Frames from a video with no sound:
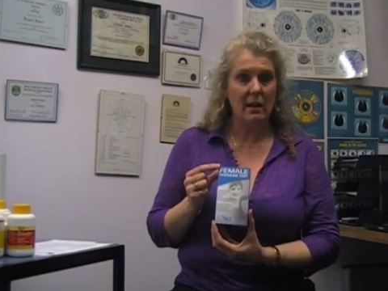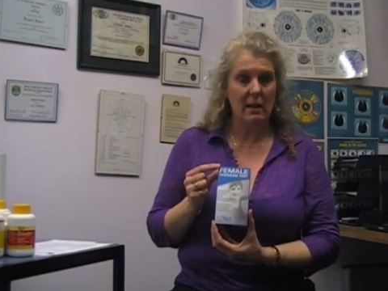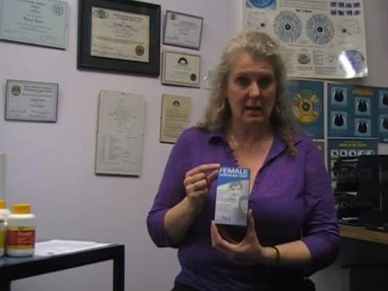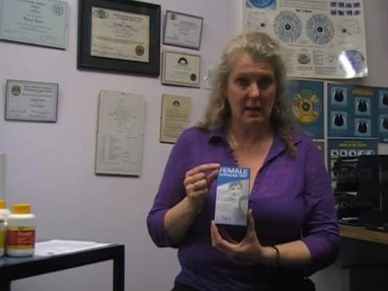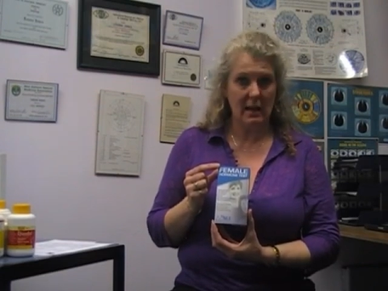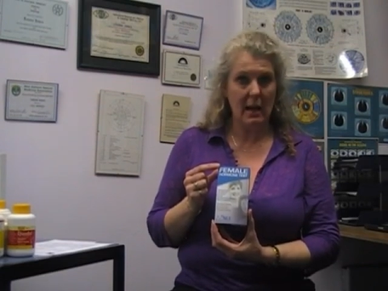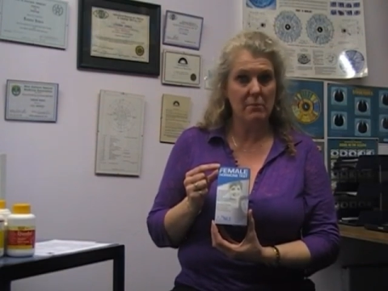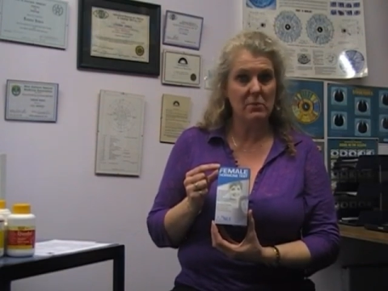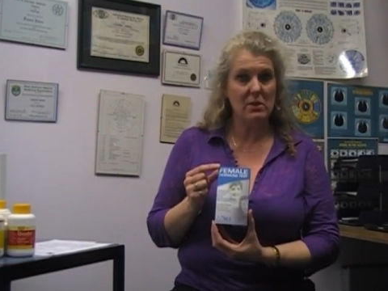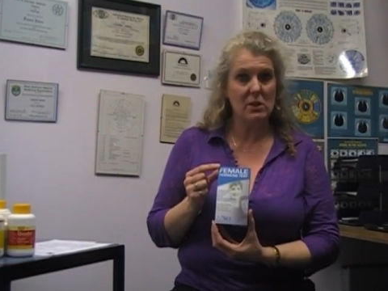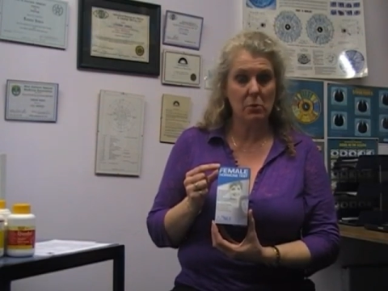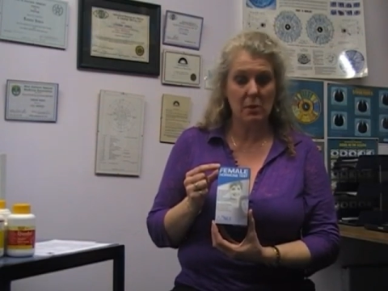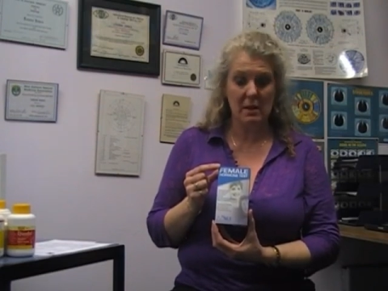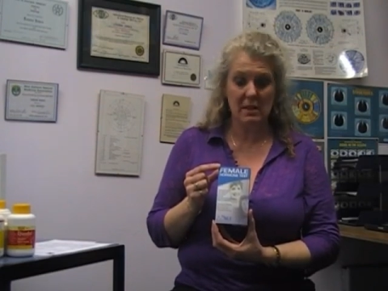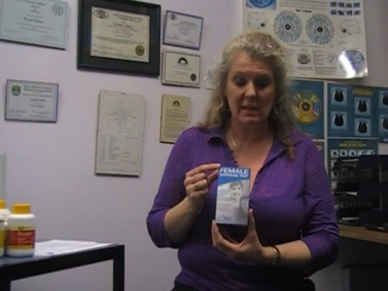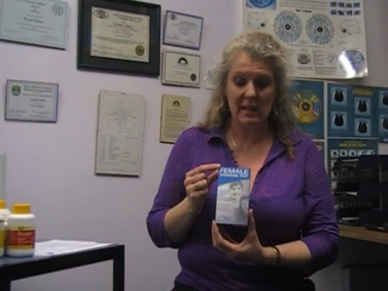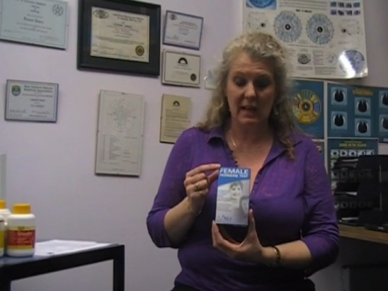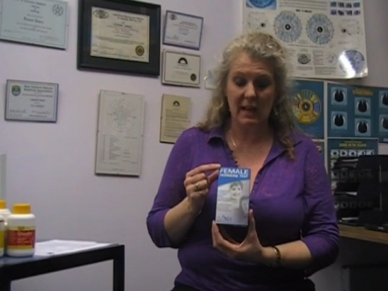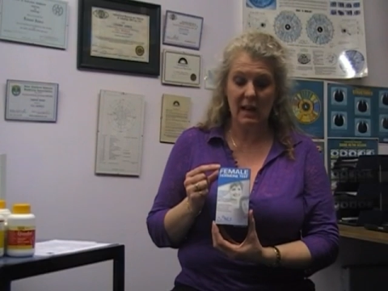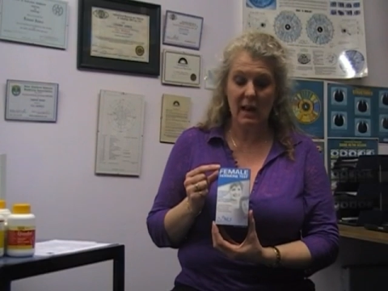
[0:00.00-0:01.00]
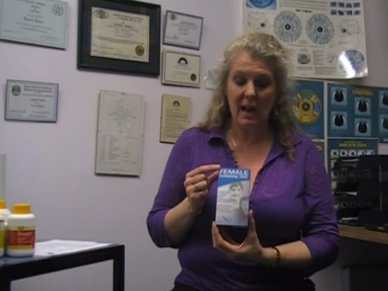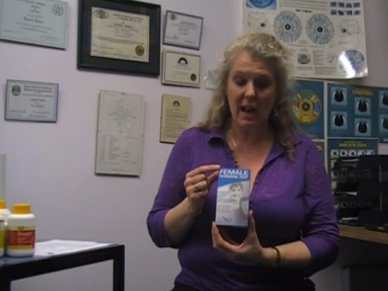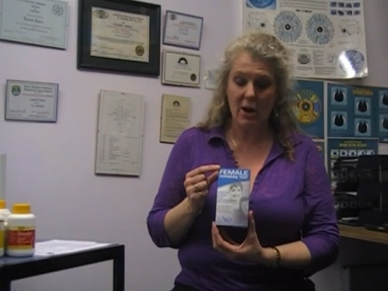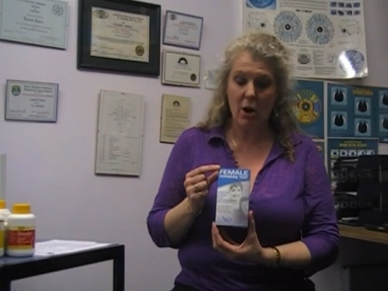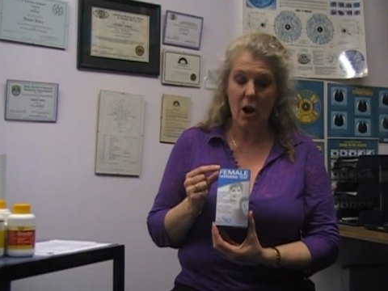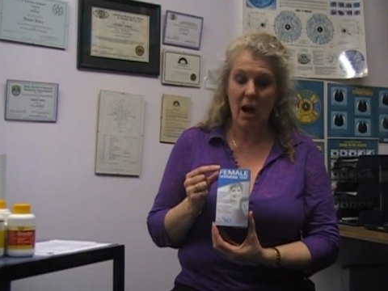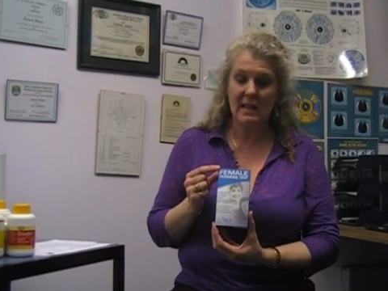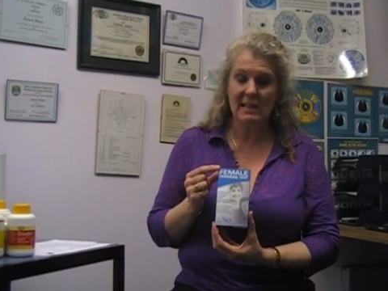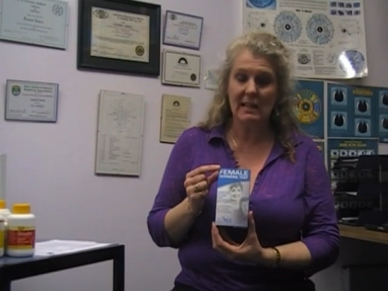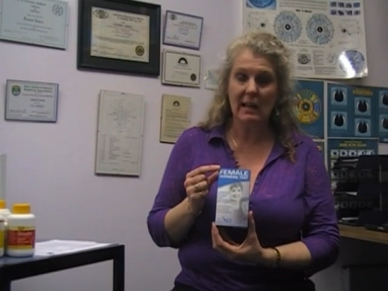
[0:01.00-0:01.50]
comes to us here at
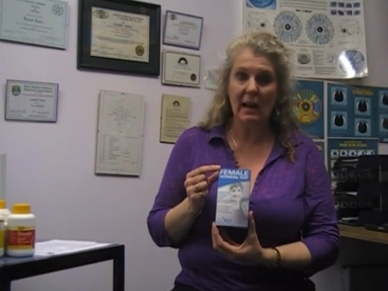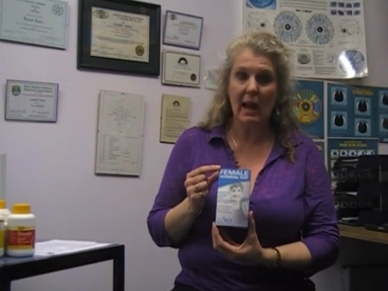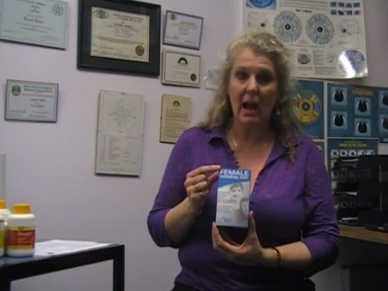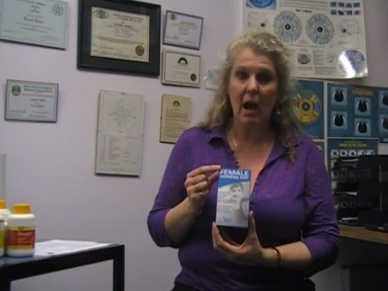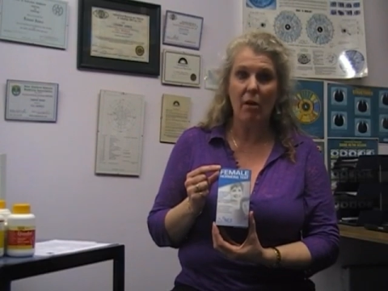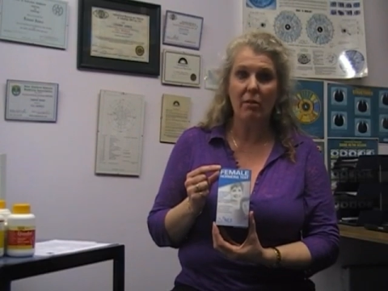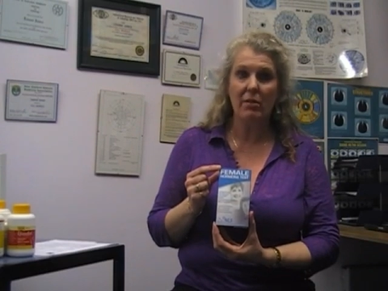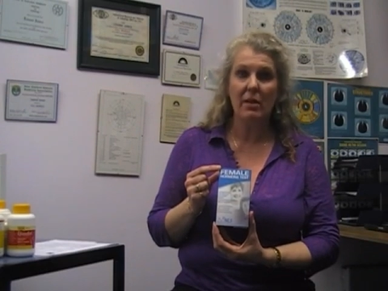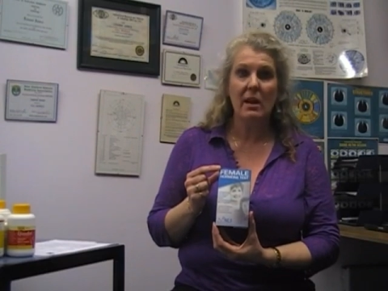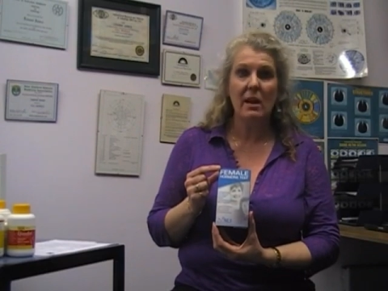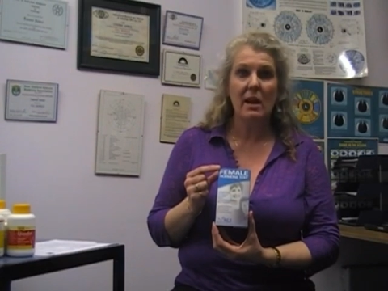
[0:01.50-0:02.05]
Ideal Health,